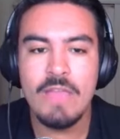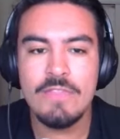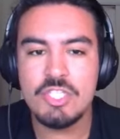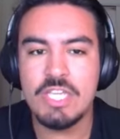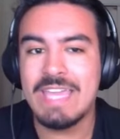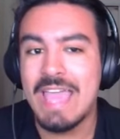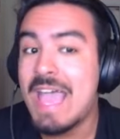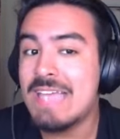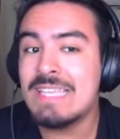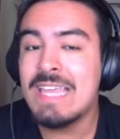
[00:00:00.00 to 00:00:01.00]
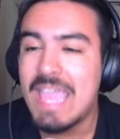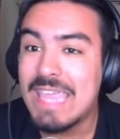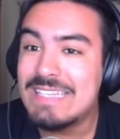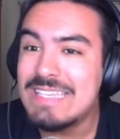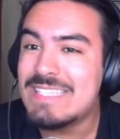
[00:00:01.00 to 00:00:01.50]
this chick has
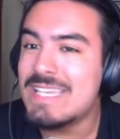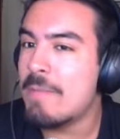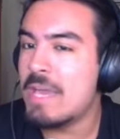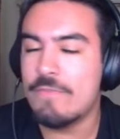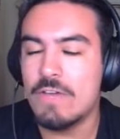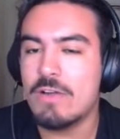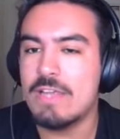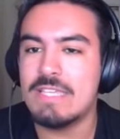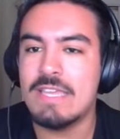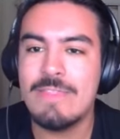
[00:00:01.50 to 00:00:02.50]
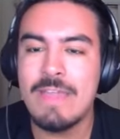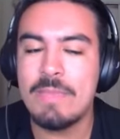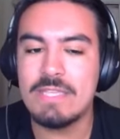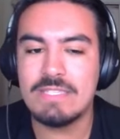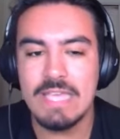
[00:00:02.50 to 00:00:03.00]
a decent amount of fundraising. That
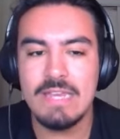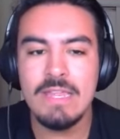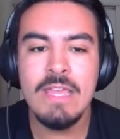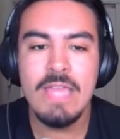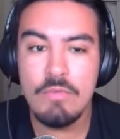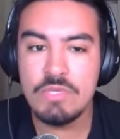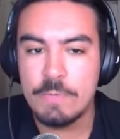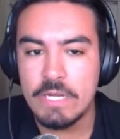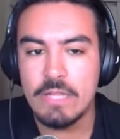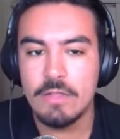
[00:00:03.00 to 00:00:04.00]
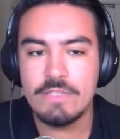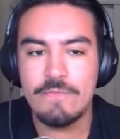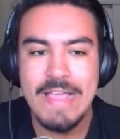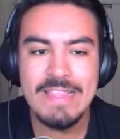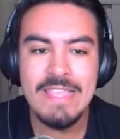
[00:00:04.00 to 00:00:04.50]
being said, it was pretty close. In
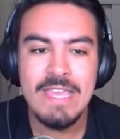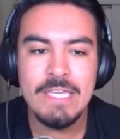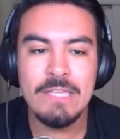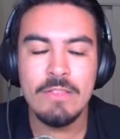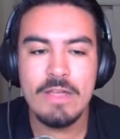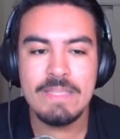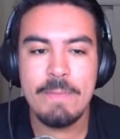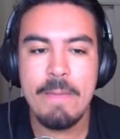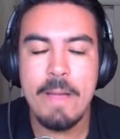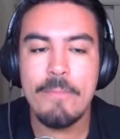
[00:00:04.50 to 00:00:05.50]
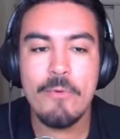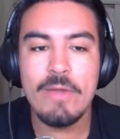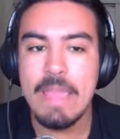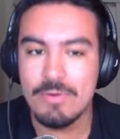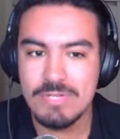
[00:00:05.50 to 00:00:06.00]
fact, he lost it by about
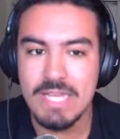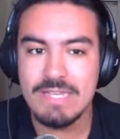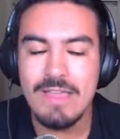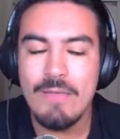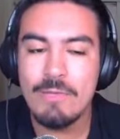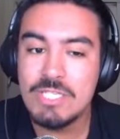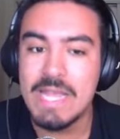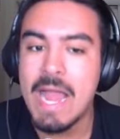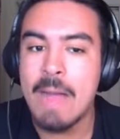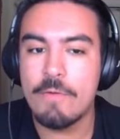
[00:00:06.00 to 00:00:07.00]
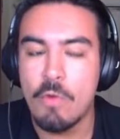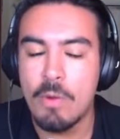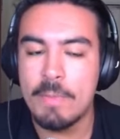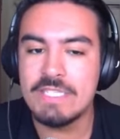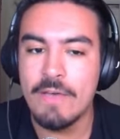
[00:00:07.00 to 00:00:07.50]
0.8%, which is an
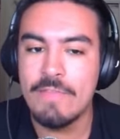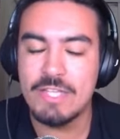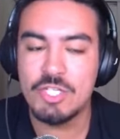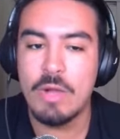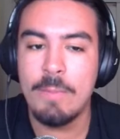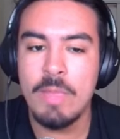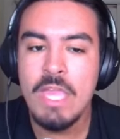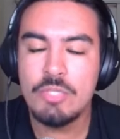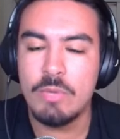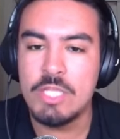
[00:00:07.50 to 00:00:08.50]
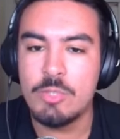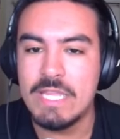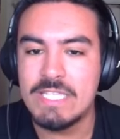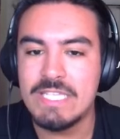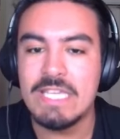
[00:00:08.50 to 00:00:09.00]
outperformance of that Trump
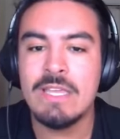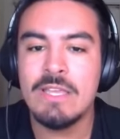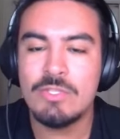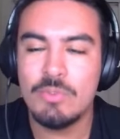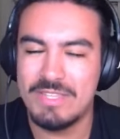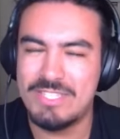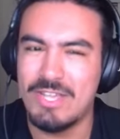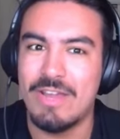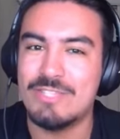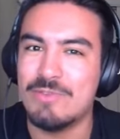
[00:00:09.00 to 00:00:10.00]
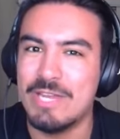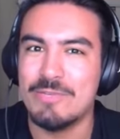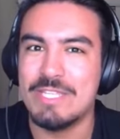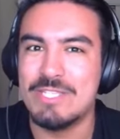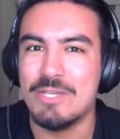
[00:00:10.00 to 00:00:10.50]

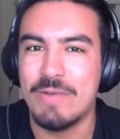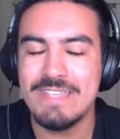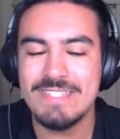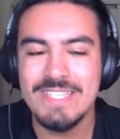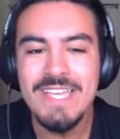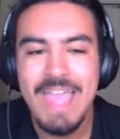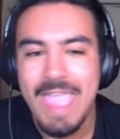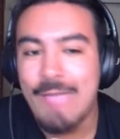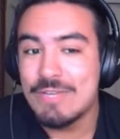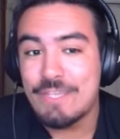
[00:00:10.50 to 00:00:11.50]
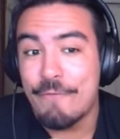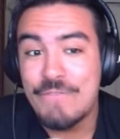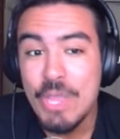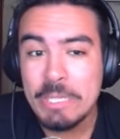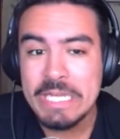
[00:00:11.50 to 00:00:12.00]
2022 race. And what's
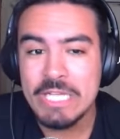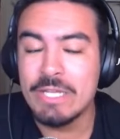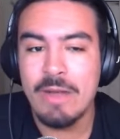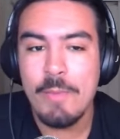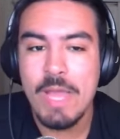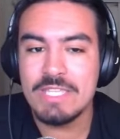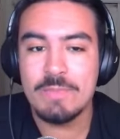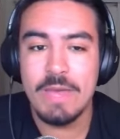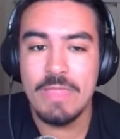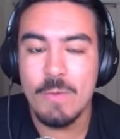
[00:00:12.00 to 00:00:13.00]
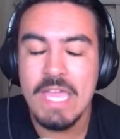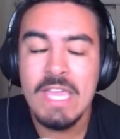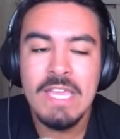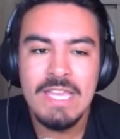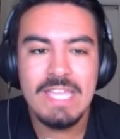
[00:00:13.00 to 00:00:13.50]
very clear about this, by the way,
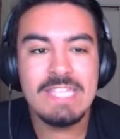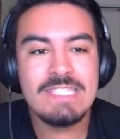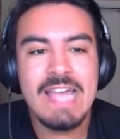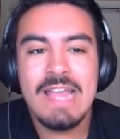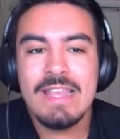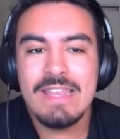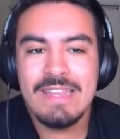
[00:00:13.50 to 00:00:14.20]
is that